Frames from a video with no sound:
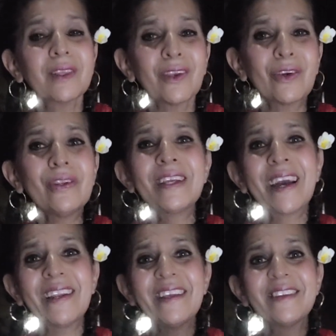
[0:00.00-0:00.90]

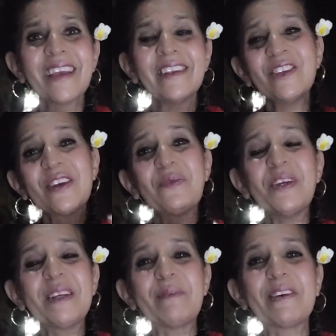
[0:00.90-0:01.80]
Kuningan, and you can
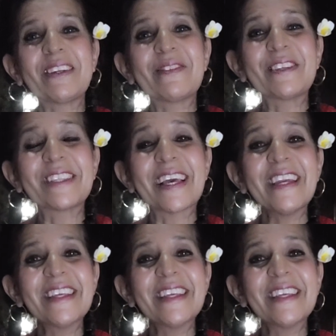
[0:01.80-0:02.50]
read about it if you'd like.